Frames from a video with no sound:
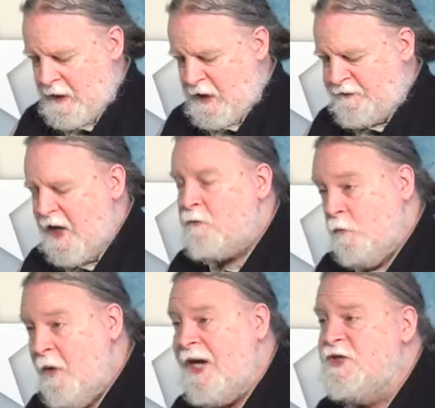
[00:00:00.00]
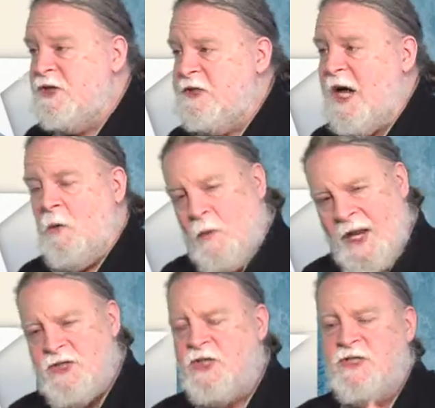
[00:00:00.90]
In fact, wages now,
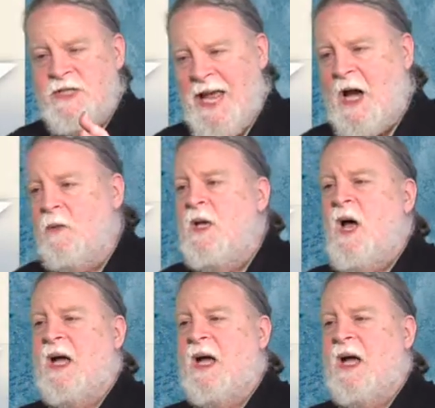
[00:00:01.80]
wages now